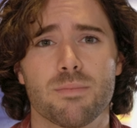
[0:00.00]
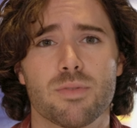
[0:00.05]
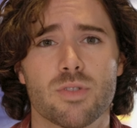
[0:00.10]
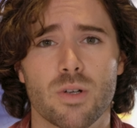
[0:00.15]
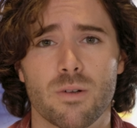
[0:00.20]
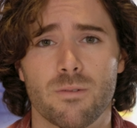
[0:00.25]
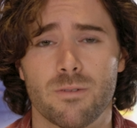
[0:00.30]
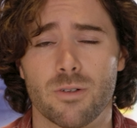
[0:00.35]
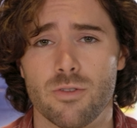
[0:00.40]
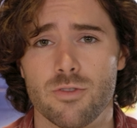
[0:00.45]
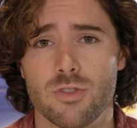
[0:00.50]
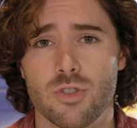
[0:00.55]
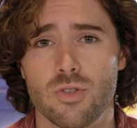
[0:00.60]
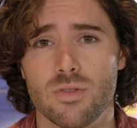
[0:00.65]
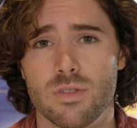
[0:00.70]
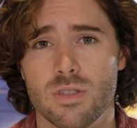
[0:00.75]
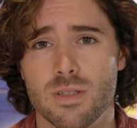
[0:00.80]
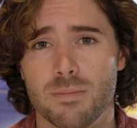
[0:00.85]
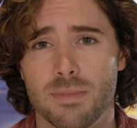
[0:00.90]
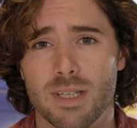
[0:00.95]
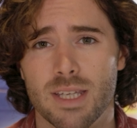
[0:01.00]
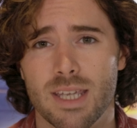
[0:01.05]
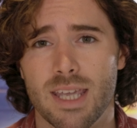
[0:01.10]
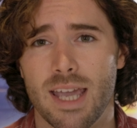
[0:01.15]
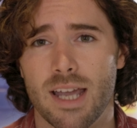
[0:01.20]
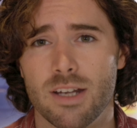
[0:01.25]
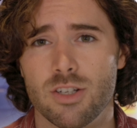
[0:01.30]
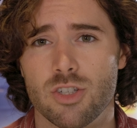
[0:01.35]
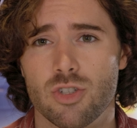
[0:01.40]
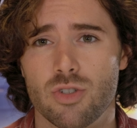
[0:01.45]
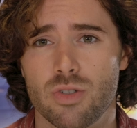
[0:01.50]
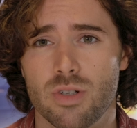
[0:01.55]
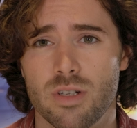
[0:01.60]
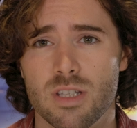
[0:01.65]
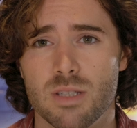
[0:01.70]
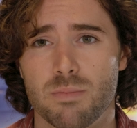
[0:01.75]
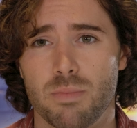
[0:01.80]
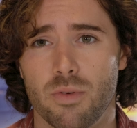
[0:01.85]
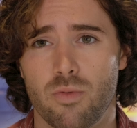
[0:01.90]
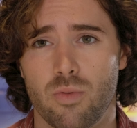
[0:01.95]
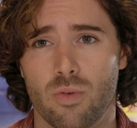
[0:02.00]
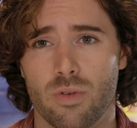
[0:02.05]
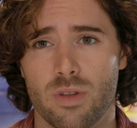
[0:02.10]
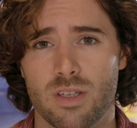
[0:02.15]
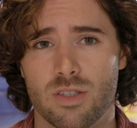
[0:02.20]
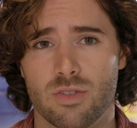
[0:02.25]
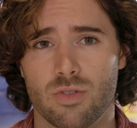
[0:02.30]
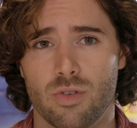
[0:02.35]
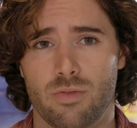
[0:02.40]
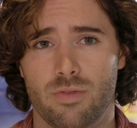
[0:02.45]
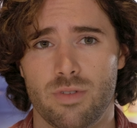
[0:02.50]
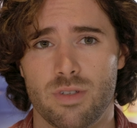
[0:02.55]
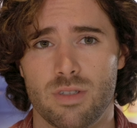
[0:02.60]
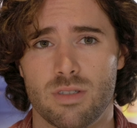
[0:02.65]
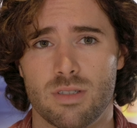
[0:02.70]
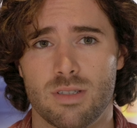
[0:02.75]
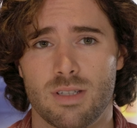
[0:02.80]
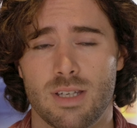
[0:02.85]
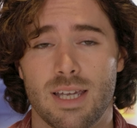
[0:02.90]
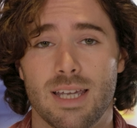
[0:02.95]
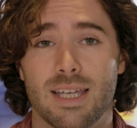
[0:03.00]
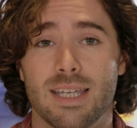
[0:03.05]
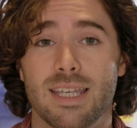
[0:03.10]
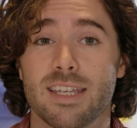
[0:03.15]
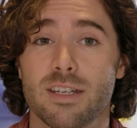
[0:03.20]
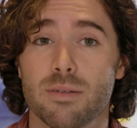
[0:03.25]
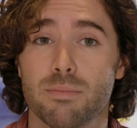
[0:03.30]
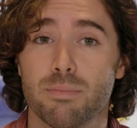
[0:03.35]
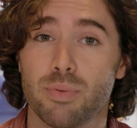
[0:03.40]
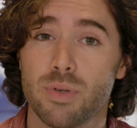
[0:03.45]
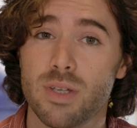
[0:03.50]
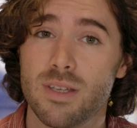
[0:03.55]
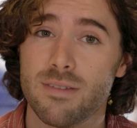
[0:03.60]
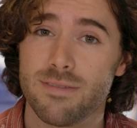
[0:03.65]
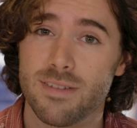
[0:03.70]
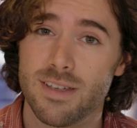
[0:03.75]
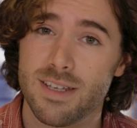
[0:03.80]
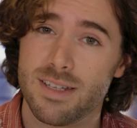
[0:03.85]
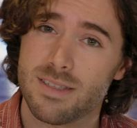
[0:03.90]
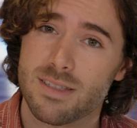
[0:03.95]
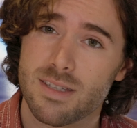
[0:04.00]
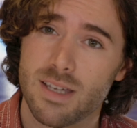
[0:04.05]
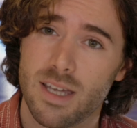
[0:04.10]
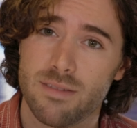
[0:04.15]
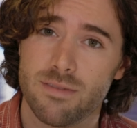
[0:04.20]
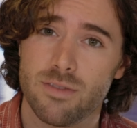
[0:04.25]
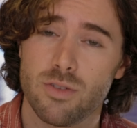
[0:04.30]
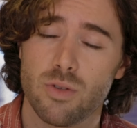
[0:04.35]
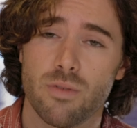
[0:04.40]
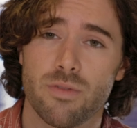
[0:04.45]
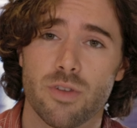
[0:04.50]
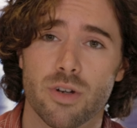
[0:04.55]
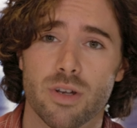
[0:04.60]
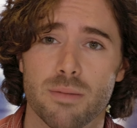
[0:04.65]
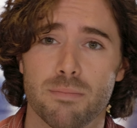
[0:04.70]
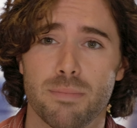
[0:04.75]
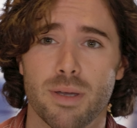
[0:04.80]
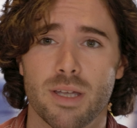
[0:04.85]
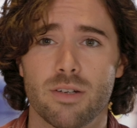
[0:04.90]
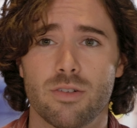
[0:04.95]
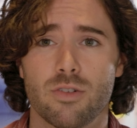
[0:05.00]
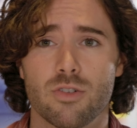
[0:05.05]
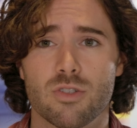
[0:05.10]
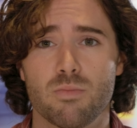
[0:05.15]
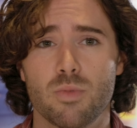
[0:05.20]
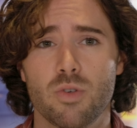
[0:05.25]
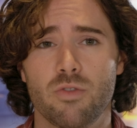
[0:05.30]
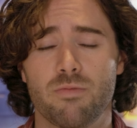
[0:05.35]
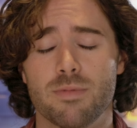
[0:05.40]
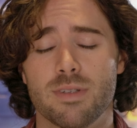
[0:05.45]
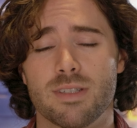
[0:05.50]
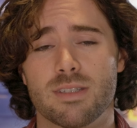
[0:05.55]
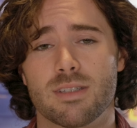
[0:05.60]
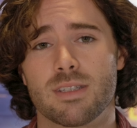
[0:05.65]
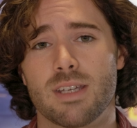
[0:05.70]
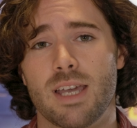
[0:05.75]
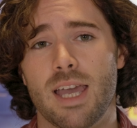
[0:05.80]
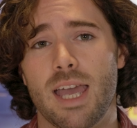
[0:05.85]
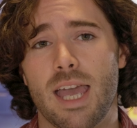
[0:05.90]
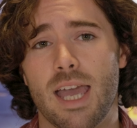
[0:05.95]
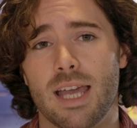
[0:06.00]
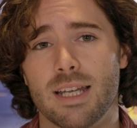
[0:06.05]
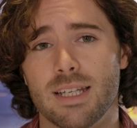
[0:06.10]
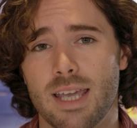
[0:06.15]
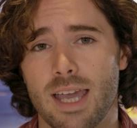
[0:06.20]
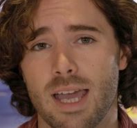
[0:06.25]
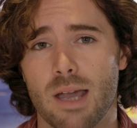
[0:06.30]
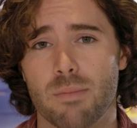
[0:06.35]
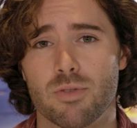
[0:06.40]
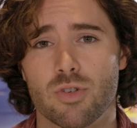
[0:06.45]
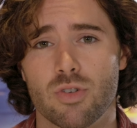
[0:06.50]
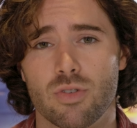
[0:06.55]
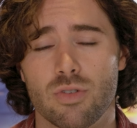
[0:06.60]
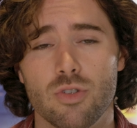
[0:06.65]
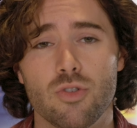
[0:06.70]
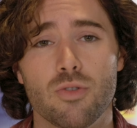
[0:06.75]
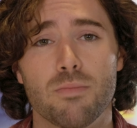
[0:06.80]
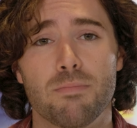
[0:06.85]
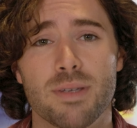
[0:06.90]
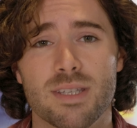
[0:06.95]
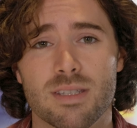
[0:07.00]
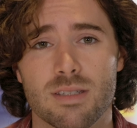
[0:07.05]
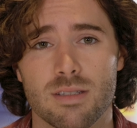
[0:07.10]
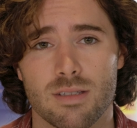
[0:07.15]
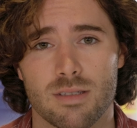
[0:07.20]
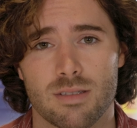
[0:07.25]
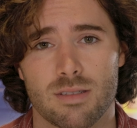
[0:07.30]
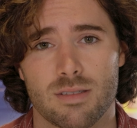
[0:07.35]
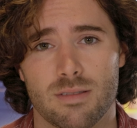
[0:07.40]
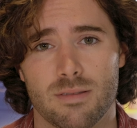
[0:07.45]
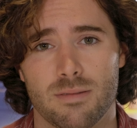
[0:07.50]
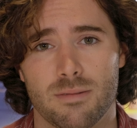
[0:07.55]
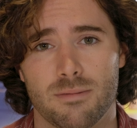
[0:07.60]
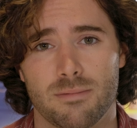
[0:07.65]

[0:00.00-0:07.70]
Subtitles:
observers use them to catch trends before they surface, get a brief inside view of their competitors' movements, and capture new business.